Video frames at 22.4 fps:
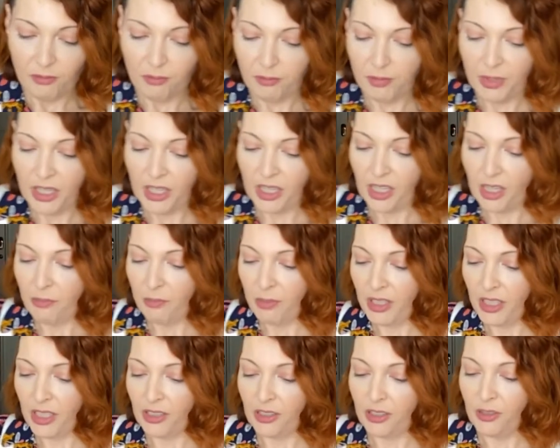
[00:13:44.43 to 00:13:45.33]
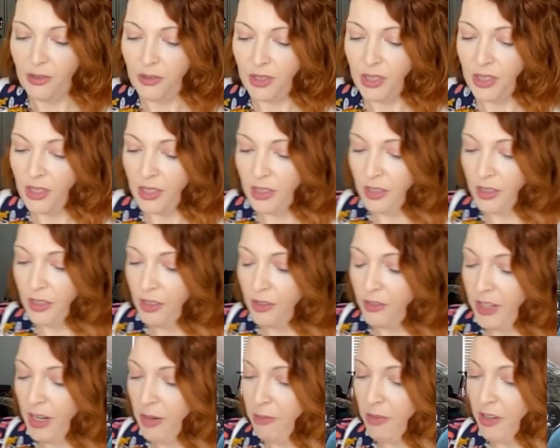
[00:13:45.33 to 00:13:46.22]
pick up any loose
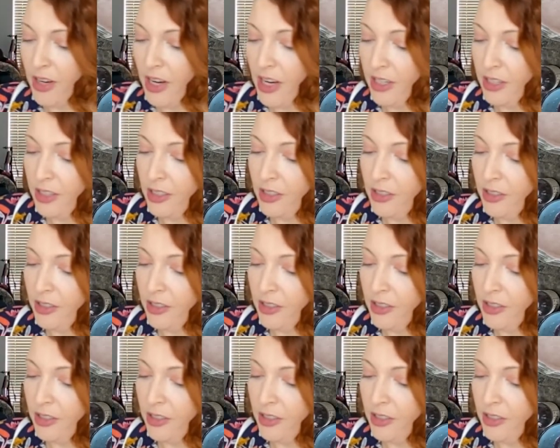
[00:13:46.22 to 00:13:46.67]
graham cracker